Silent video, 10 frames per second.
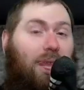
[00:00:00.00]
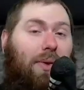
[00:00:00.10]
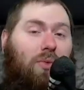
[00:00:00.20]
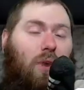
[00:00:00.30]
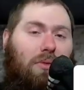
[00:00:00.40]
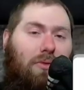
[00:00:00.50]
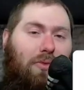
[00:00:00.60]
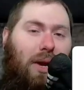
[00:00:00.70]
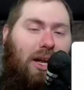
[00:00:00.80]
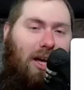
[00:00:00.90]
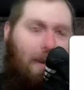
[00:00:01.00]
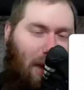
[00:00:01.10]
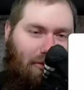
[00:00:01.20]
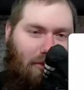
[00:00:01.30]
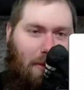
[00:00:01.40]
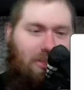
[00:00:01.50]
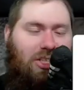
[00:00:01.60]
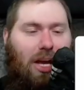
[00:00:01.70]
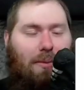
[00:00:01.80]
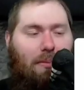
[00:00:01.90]
Hello and welcome everybody. I'm Matt from
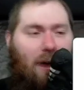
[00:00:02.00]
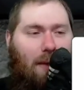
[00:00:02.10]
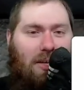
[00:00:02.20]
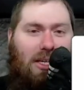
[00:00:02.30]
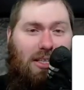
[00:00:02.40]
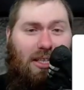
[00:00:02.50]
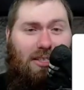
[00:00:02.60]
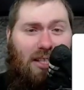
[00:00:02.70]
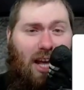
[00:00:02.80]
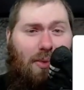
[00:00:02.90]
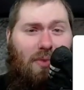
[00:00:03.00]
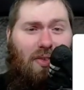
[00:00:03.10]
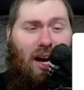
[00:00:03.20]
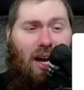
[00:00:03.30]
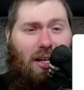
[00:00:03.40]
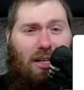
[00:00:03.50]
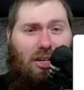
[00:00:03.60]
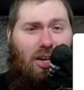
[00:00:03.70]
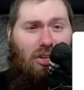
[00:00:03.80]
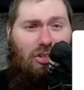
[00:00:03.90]
MTG Gaming Bob, and today we've got
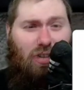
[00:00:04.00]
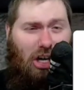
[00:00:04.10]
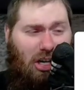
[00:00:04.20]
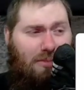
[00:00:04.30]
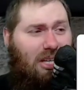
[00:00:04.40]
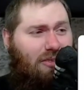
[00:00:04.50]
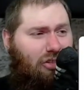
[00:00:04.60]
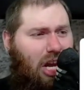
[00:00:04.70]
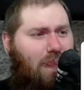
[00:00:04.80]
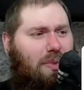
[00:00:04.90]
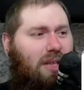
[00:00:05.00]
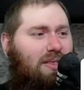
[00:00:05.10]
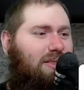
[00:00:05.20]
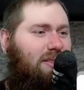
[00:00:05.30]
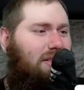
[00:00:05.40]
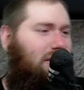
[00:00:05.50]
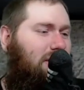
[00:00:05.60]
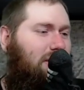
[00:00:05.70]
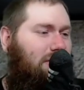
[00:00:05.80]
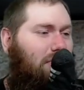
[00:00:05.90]
another Tournament of Champions.
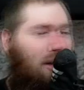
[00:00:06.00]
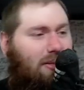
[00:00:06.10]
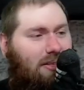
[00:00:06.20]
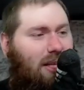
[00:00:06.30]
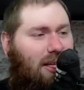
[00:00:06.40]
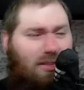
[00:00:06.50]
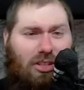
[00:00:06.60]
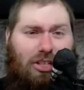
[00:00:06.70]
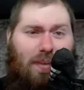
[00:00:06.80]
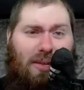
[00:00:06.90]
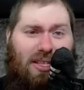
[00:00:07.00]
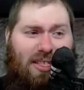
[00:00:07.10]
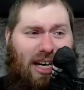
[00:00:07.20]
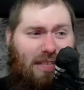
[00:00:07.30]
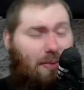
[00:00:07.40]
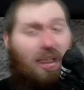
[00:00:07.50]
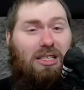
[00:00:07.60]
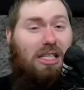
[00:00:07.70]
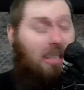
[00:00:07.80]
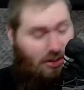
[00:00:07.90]
Well, not necessarily champions yet,
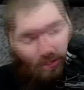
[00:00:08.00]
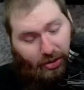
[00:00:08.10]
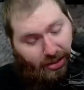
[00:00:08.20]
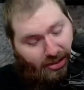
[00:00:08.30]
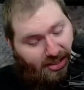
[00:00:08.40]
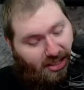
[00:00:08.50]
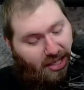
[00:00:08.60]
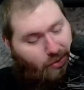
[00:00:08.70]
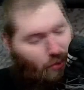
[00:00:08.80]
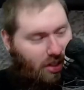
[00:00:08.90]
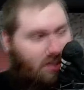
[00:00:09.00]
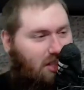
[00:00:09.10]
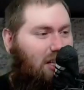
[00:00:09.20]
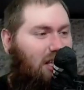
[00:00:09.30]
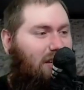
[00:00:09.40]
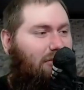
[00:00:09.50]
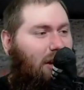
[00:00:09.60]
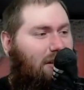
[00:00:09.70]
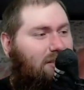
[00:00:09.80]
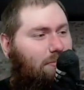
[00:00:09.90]
but we're going to see which sleeve
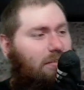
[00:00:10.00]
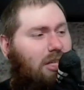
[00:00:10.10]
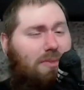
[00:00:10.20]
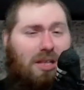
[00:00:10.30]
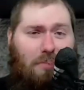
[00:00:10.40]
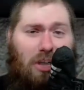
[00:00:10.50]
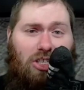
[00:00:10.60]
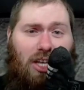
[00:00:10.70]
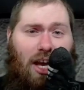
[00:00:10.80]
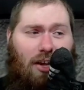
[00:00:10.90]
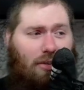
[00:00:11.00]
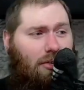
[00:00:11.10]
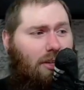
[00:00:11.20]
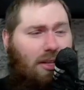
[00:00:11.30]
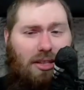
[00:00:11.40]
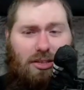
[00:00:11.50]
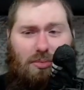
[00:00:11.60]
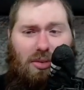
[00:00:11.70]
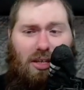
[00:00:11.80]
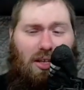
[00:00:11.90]
reigns supreme in the budget category. These
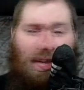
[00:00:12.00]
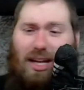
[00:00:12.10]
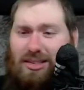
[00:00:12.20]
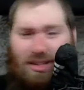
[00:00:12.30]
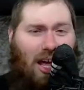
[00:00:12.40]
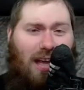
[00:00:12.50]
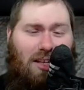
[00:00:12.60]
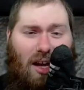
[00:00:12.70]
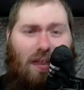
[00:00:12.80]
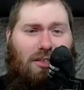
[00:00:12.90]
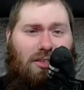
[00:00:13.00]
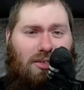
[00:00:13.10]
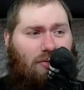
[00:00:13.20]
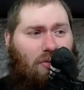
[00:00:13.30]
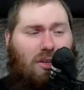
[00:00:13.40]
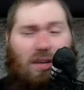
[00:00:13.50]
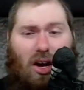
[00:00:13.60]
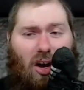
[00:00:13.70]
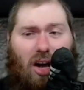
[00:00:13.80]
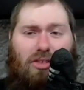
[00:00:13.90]
will be less than $8 for
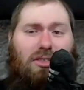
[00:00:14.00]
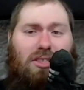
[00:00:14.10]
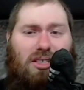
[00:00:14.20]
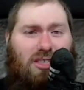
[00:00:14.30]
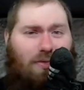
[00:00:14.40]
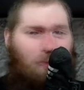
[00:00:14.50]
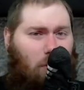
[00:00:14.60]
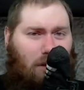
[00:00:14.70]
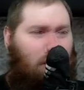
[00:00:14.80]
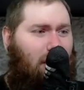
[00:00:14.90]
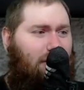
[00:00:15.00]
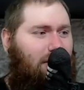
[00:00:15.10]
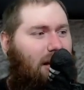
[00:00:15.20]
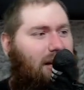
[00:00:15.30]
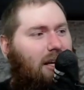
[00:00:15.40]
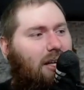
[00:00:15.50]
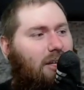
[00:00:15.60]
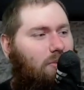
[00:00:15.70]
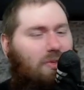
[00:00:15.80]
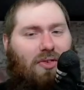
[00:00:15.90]
100 to sleeve up your commander deck.
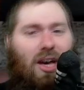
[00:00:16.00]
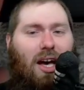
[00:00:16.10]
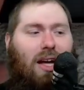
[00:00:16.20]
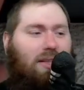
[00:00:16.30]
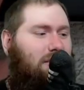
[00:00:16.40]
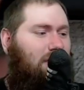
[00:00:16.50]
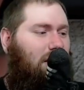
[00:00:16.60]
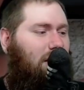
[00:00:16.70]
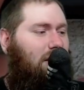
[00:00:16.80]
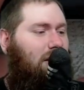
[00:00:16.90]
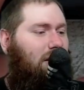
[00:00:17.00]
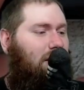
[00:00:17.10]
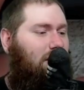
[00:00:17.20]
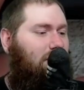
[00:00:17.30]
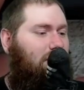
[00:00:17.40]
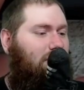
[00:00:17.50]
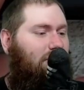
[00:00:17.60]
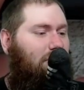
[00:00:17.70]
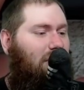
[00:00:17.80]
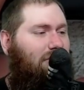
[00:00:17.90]
We've got,
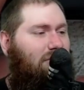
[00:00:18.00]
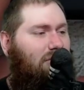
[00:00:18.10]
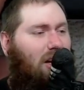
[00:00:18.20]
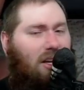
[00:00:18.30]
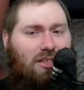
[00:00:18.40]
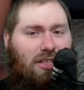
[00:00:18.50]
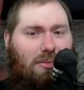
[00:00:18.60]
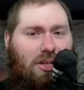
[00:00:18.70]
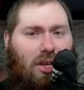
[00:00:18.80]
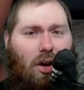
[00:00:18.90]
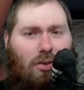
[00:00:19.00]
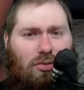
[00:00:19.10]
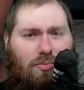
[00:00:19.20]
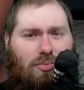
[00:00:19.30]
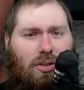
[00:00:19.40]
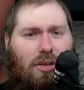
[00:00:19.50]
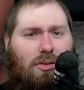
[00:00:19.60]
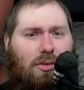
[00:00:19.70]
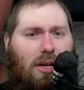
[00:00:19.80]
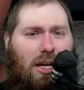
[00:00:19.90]
from left to right, it's going to be the Ultra
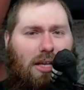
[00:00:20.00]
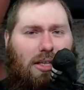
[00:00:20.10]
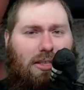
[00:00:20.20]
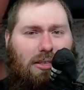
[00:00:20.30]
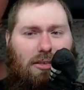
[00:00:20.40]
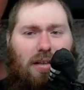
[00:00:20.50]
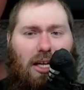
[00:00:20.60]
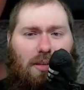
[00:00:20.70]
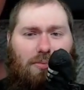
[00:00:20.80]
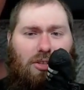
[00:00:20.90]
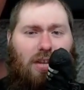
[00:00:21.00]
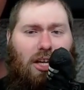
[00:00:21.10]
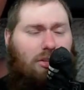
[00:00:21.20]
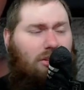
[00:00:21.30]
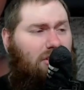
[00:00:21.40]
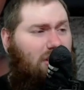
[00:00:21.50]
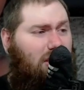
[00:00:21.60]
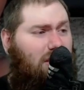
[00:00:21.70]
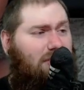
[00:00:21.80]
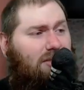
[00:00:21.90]
Pro Deck Protector
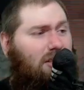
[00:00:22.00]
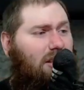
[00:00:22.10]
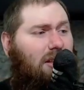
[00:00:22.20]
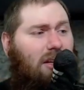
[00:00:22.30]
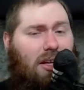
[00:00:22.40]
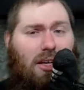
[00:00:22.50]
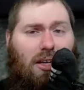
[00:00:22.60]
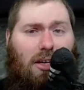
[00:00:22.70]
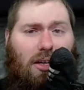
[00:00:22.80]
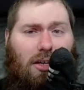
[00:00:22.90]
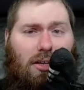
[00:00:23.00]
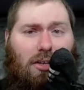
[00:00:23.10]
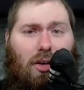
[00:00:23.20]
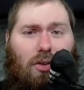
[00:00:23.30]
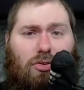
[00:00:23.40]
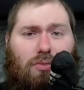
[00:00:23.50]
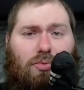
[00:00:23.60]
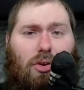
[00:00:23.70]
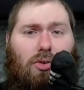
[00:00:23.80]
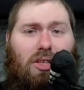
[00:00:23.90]
sleeves, the Ultra
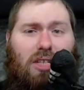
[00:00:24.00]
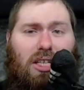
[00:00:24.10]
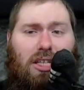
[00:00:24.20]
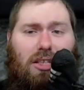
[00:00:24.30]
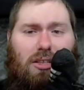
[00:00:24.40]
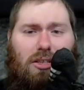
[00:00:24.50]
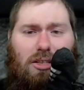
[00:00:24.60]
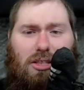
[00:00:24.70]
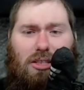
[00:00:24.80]
Pro Clear